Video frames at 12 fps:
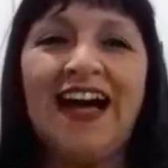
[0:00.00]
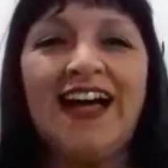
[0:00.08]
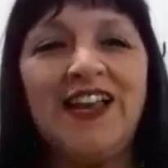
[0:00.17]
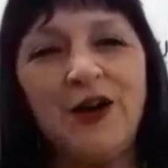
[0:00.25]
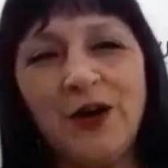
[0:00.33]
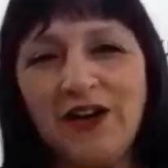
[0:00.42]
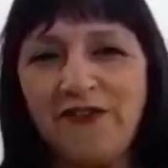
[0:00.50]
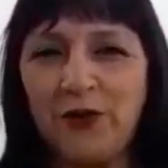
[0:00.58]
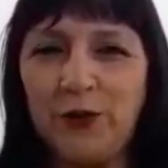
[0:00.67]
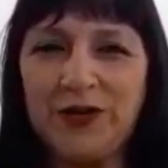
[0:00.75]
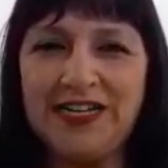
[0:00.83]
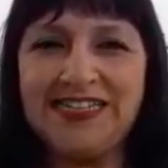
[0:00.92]
Hello
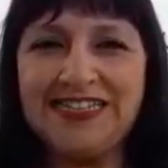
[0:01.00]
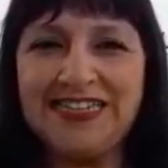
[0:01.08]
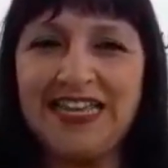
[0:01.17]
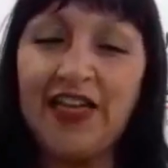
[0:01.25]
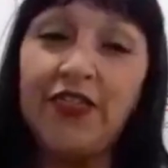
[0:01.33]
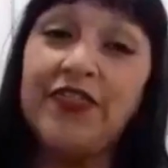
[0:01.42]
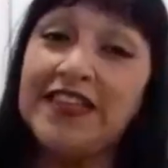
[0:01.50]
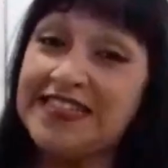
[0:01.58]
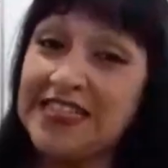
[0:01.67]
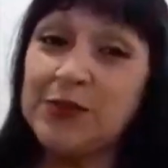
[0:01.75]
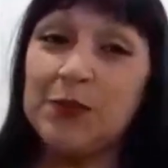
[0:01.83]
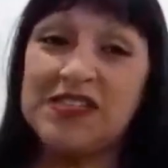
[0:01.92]
everyone,
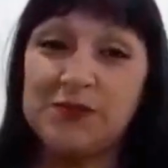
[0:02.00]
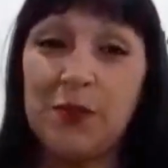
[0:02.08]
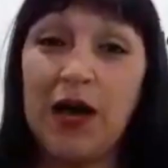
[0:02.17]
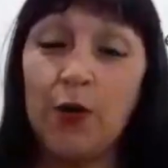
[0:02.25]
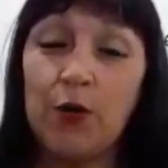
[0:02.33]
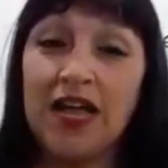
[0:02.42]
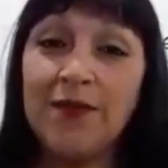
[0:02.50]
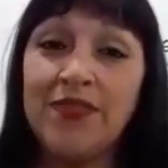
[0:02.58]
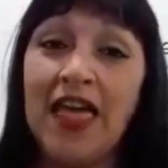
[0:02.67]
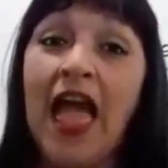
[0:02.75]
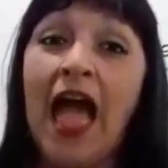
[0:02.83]
this is Miss Paula